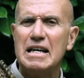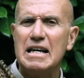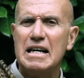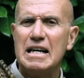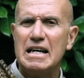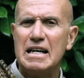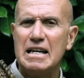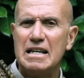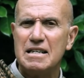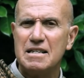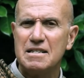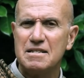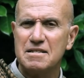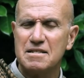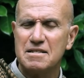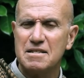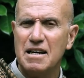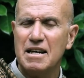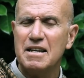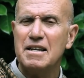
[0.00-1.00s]

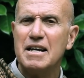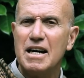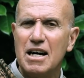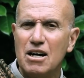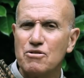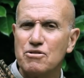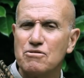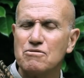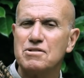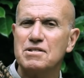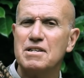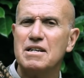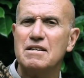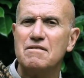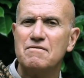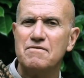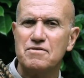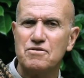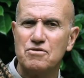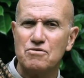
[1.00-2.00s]
and allow
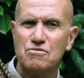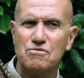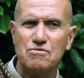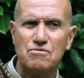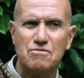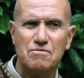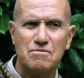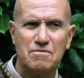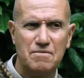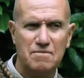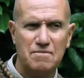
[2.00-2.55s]
yourself to